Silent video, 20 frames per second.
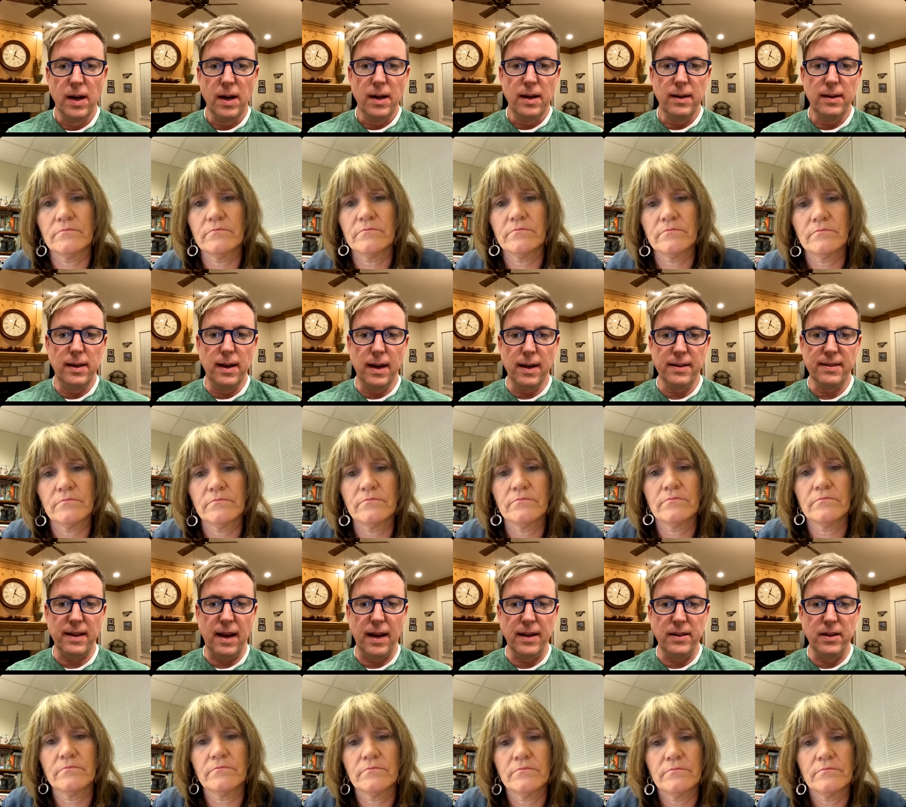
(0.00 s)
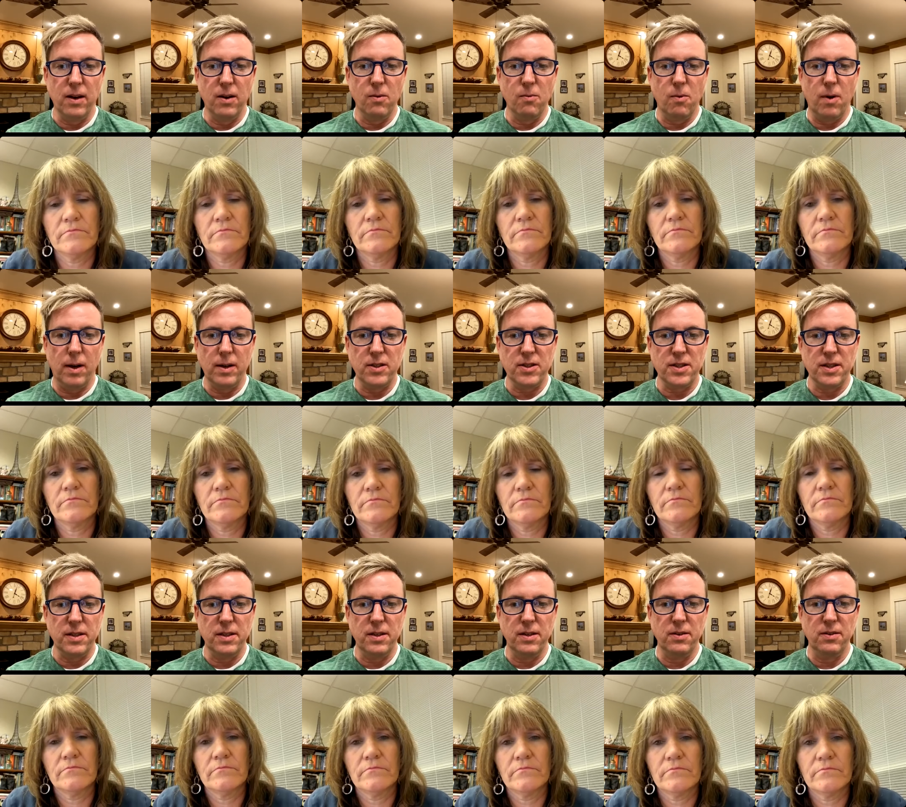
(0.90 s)
Speaker 1: Yes, I don't watch the
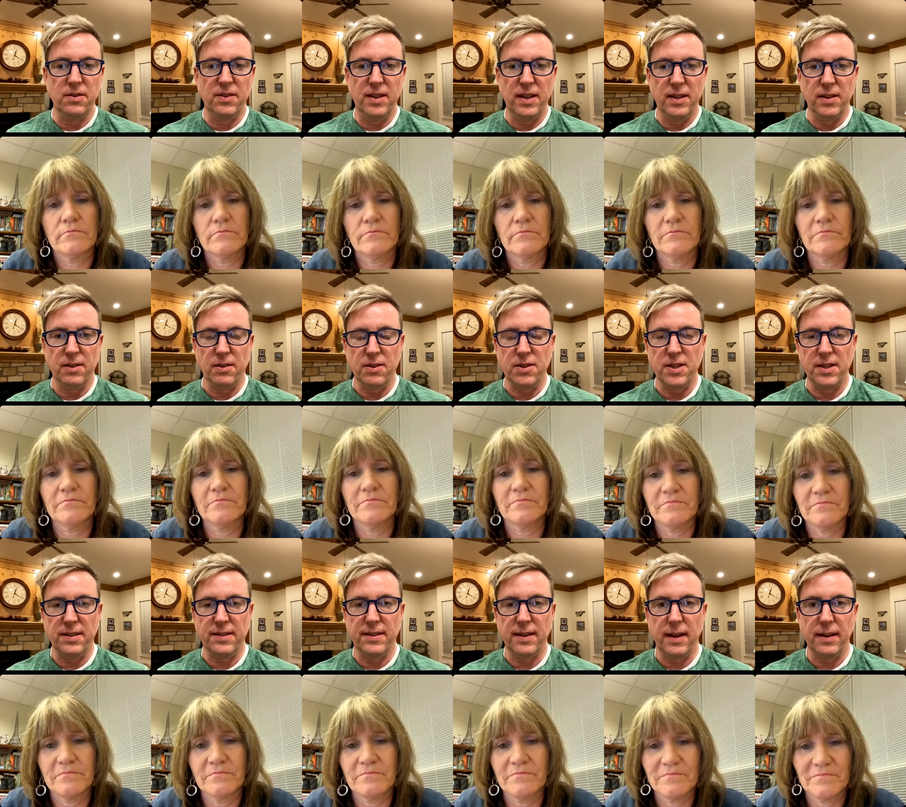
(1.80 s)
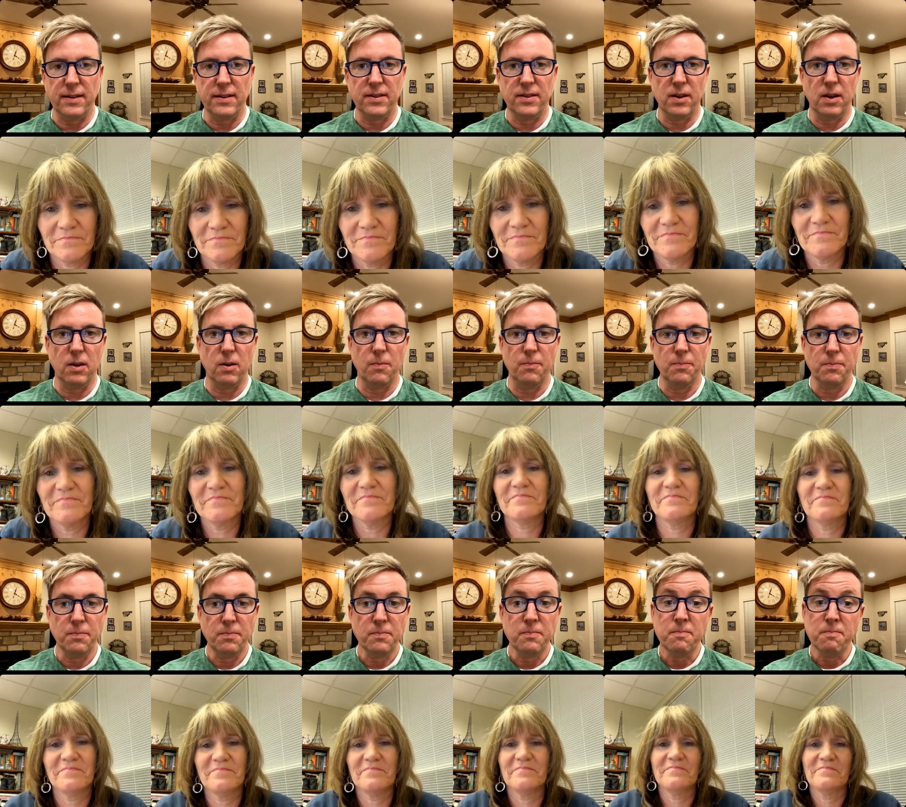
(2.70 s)
news either, she says. So
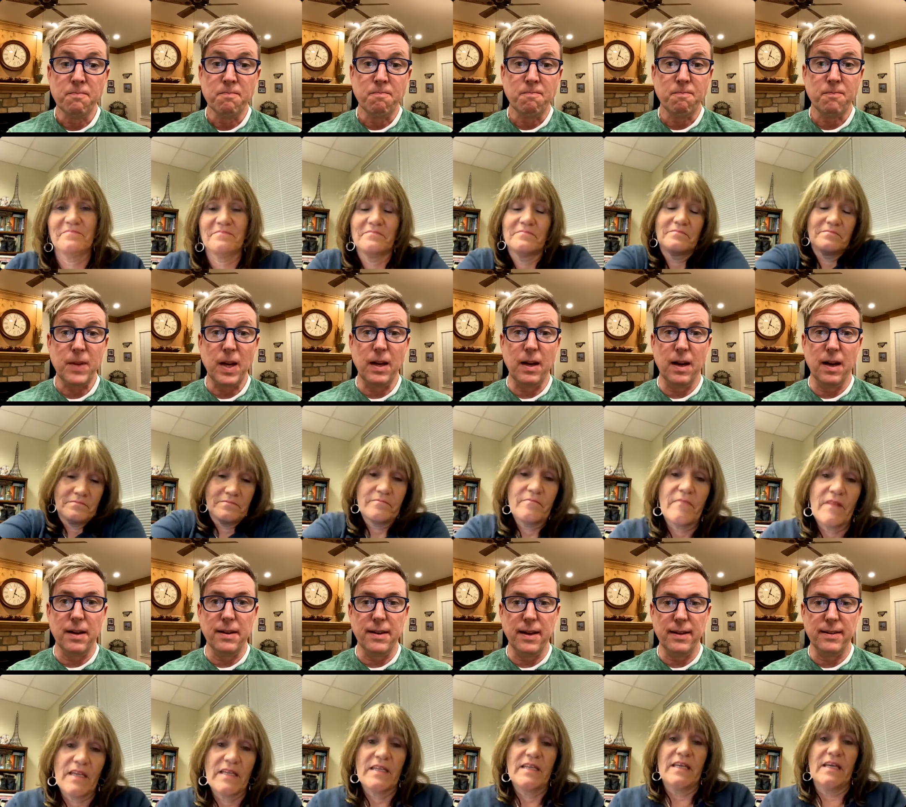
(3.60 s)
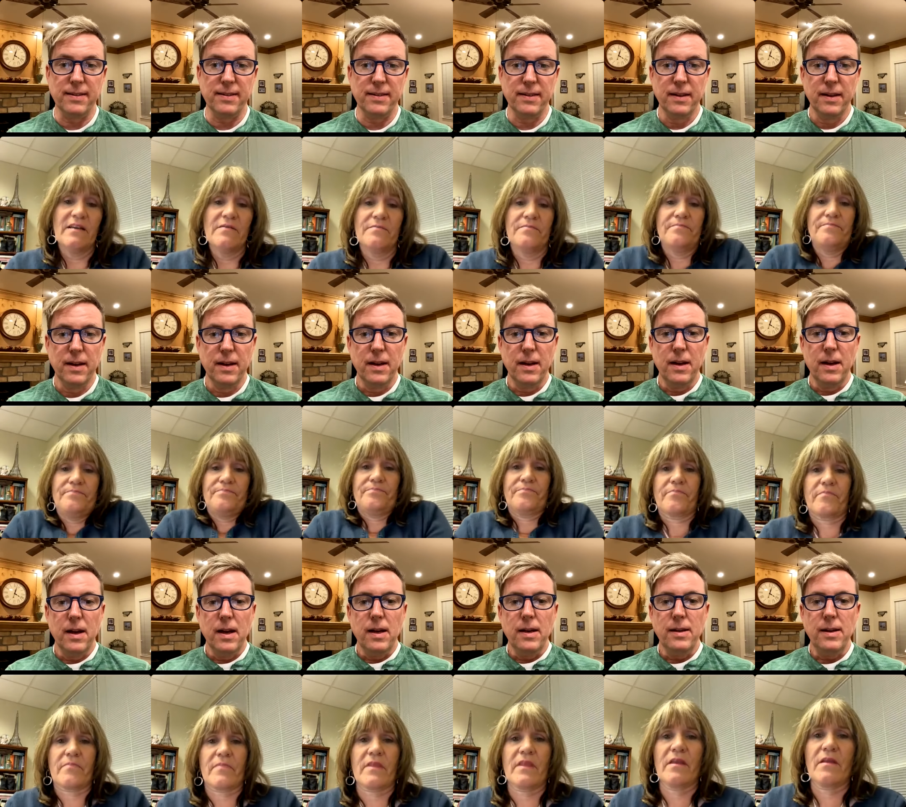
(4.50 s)
uh, that's
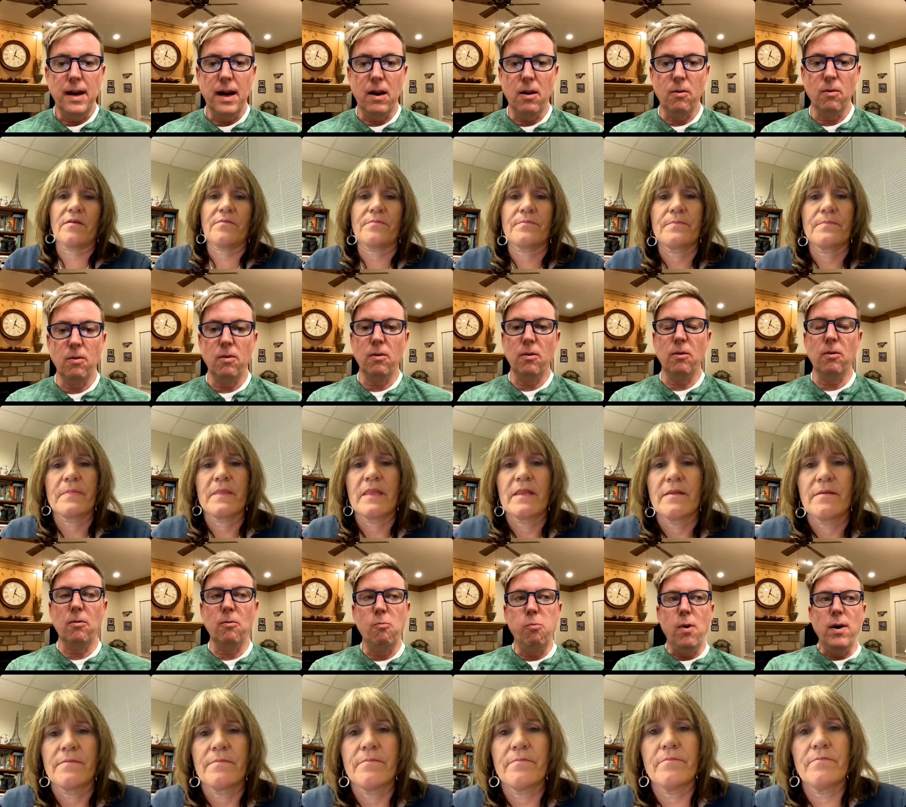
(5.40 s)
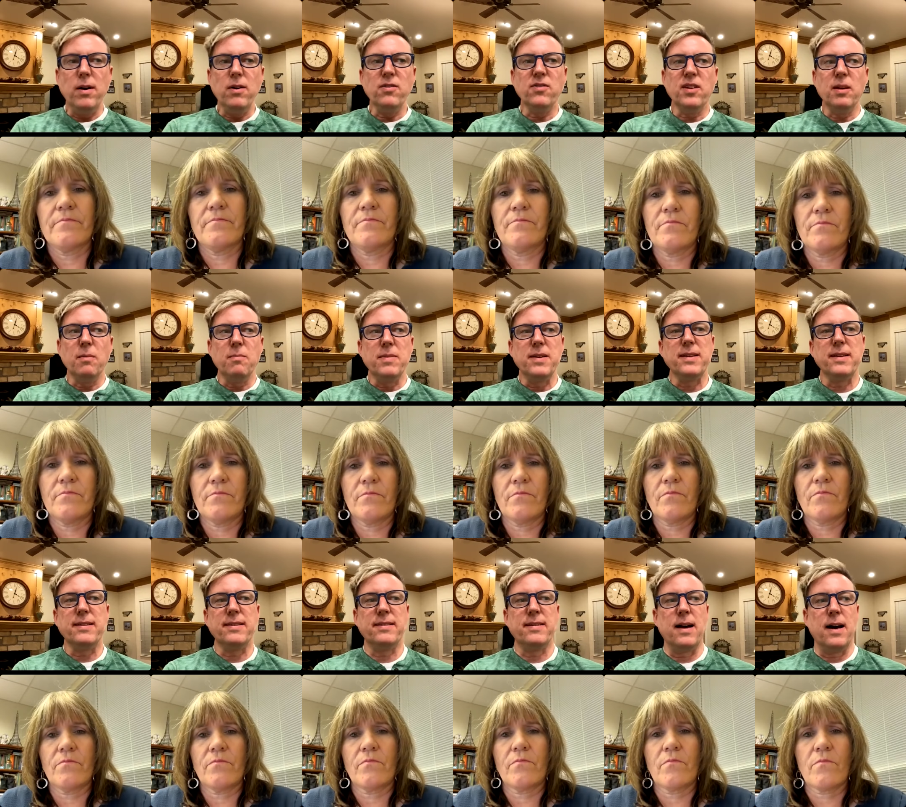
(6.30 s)
now, what are some of the
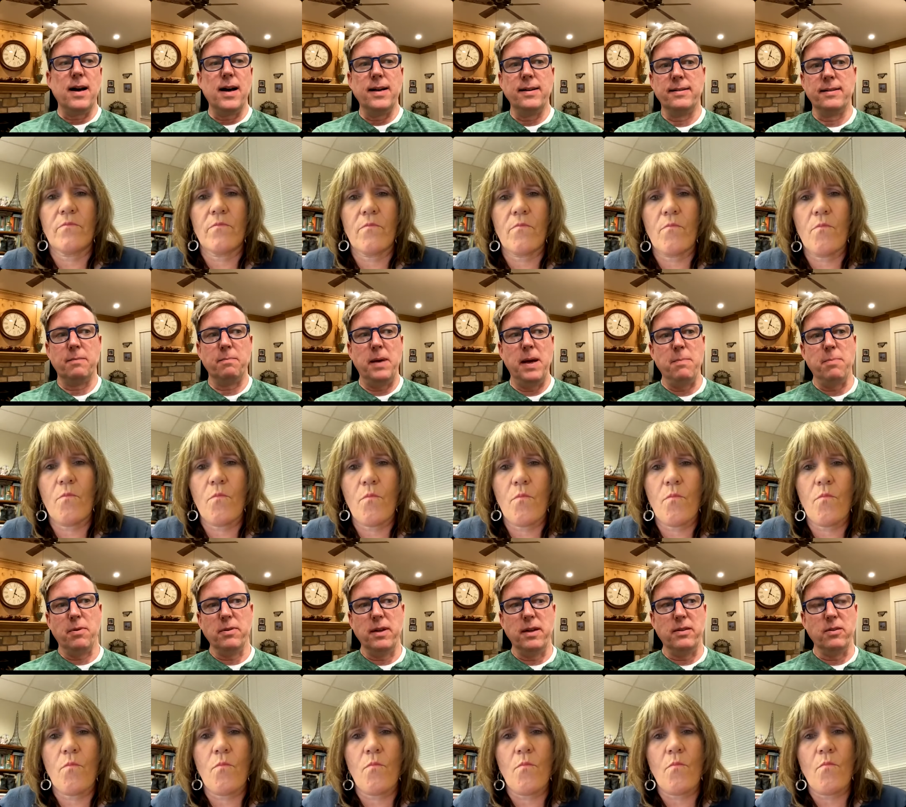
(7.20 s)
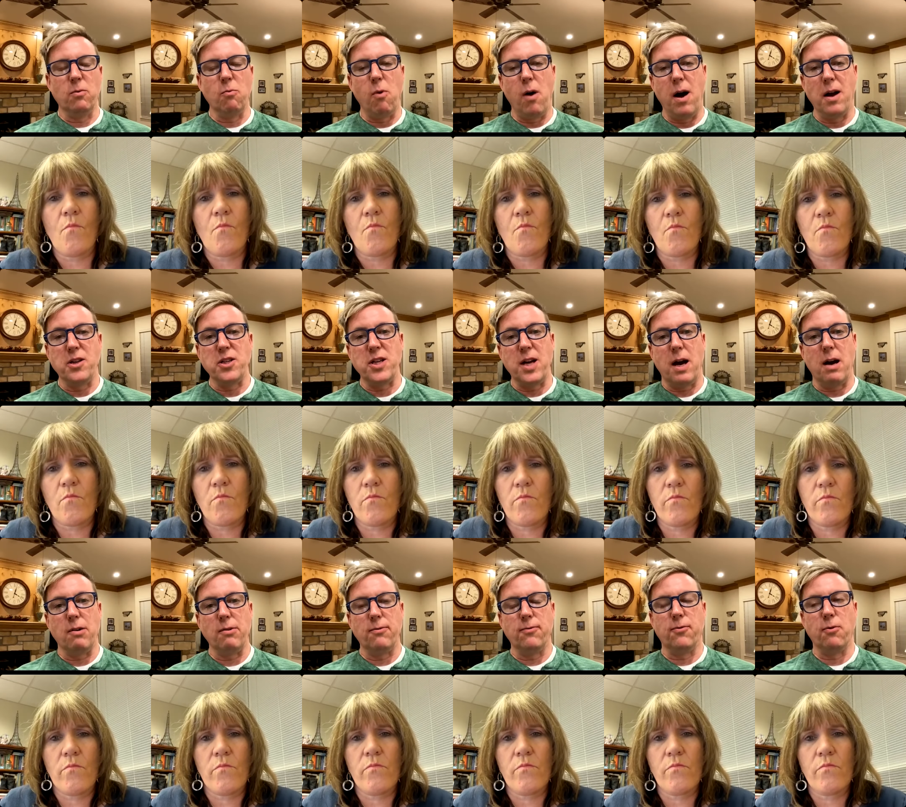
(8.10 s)
signs that people need to watch
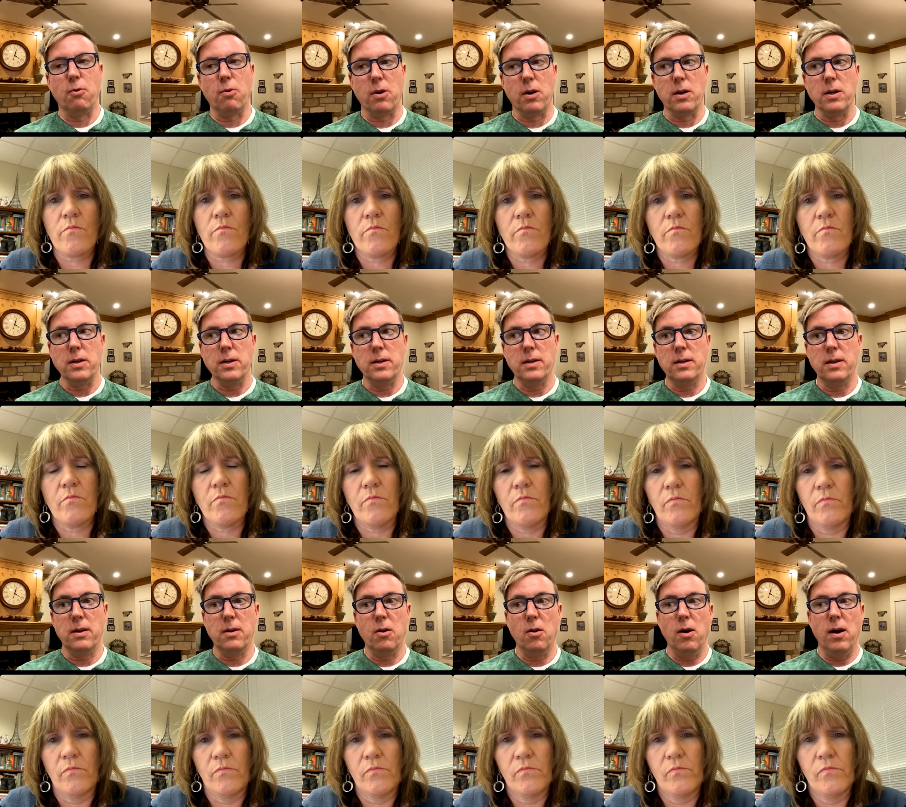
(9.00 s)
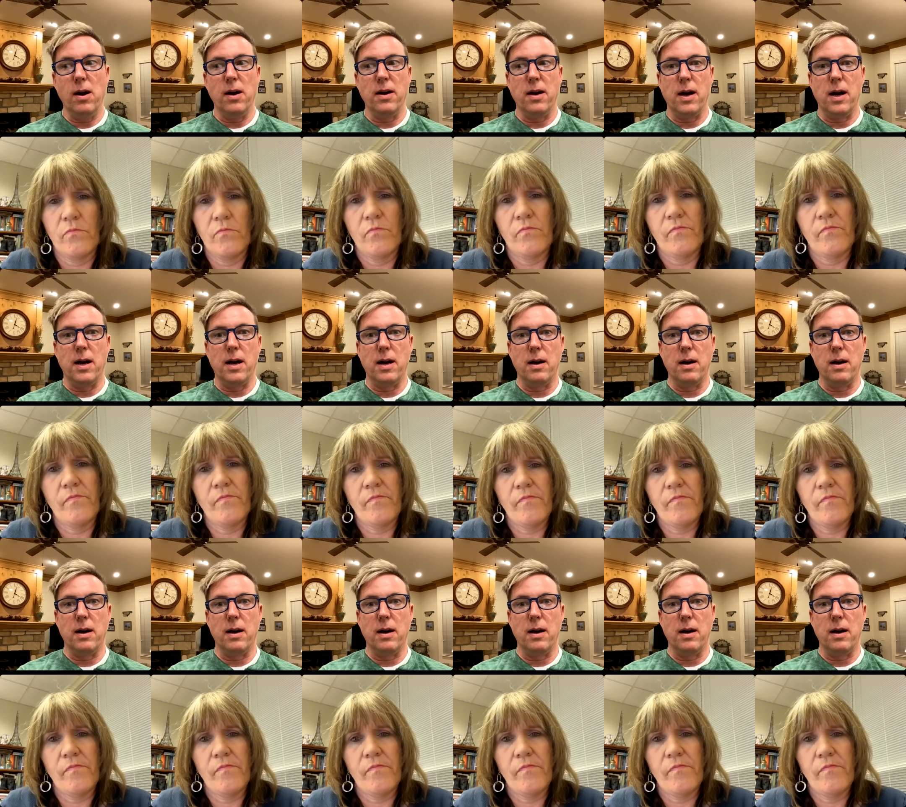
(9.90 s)
out for uh,